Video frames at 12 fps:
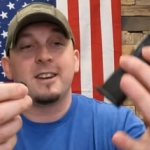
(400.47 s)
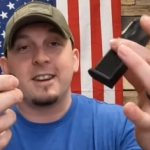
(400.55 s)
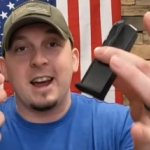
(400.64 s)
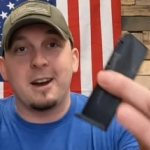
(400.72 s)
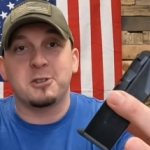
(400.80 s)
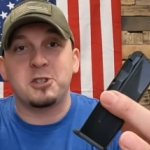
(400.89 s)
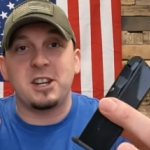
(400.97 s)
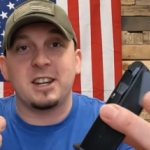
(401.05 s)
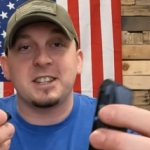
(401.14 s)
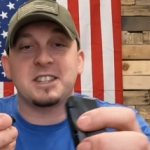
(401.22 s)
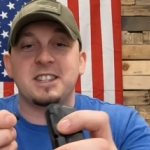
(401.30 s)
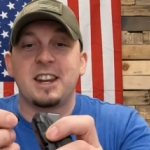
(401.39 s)
Now she
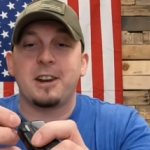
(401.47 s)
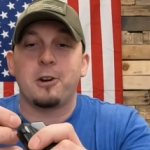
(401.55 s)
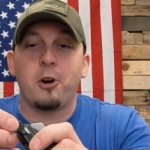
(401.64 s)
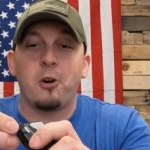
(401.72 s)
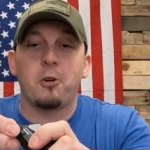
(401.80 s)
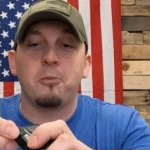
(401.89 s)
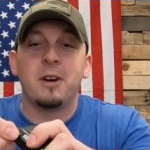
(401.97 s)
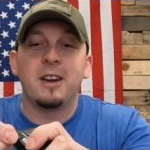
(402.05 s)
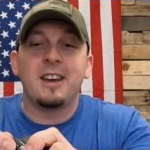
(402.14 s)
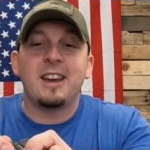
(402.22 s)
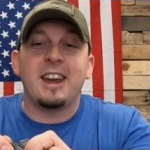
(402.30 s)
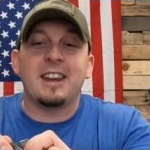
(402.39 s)
can sit at home
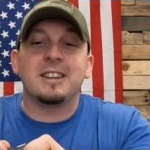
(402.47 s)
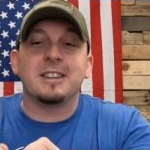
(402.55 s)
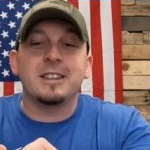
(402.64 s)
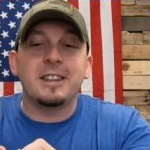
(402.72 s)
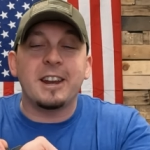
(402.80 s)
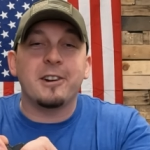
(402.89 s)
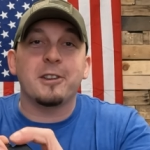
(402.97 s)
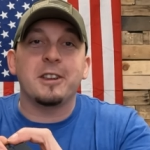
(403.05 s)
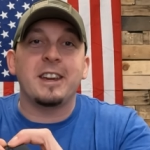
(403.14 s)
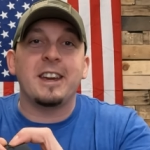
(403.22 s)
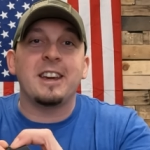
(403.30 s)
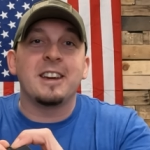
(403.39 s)
and
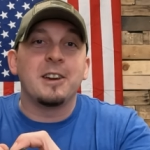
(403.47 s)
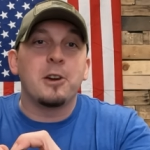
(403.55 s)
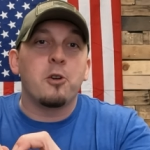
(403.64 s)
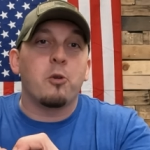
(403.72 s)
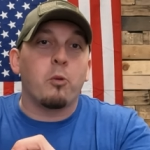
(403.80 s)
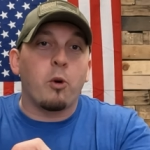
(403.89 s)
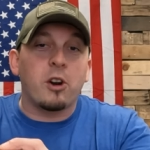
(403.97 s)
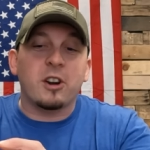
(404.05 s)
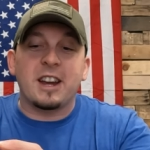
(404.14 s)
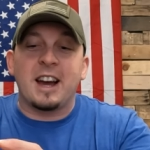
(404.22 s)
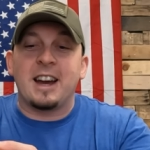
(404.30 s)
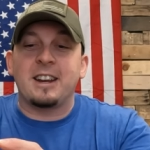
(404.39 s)
literally
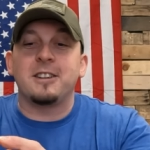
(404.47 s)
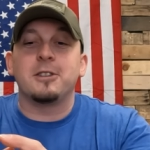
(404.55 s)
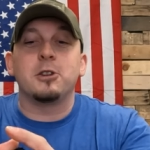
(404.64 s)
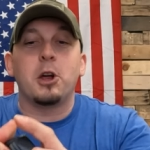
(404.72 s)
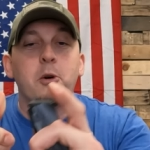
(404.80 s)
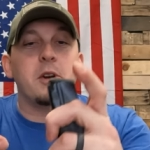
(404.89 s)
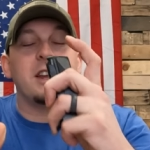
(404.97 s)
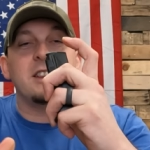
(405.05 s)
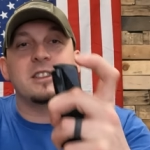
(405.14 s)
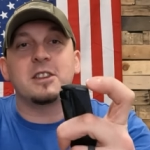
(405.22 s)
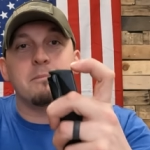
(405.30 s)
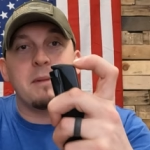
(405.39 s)
work on
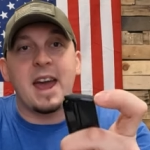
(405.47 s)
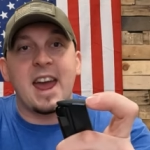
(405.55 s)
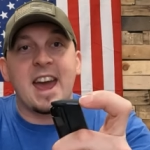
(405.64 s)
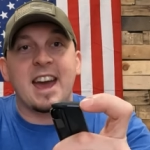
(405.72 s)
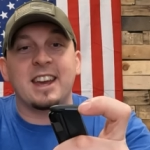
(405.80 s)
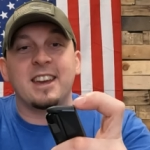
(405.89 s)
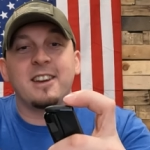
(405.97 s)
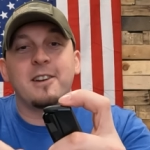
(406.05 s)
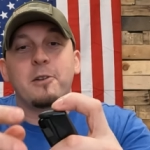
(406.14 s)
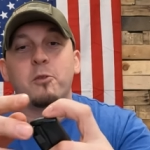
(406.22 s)
loading the mag